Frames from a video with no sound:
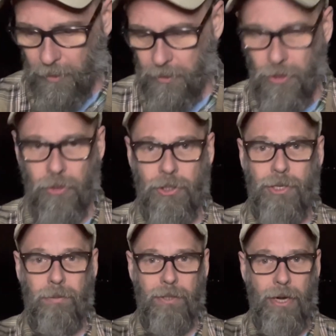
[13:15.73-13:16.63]
you know, you
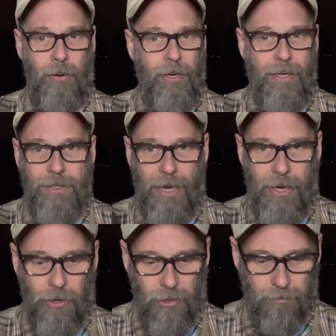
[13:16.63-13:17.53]
just carry a
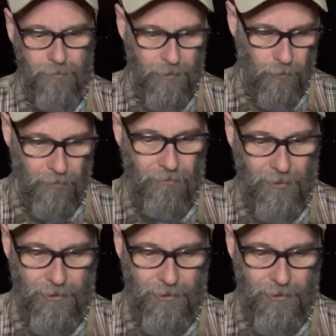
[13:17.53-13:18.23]
container. This one fits